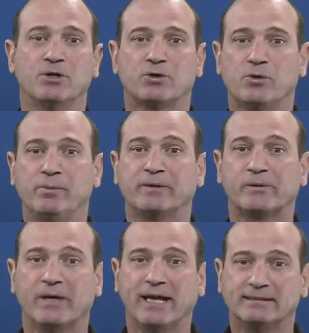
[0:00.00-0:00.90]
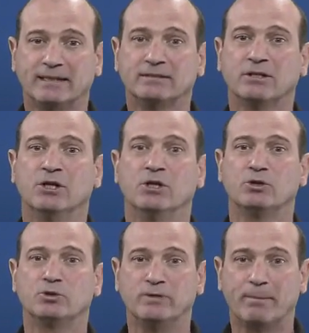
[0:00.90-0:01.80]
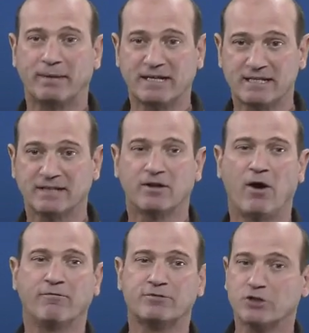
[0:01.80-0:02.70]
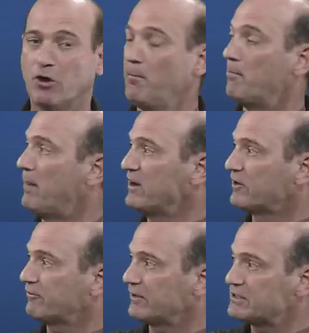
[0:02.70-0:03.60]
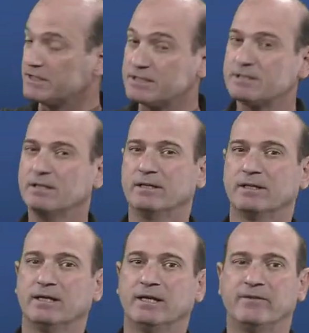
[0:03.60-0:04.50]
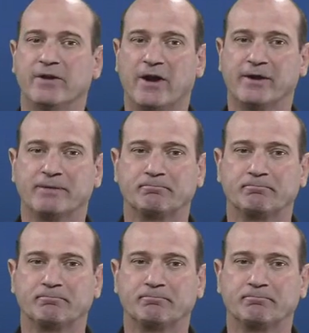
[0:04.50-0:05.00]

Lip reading: could be related to the presence of some Bayer feces in the area.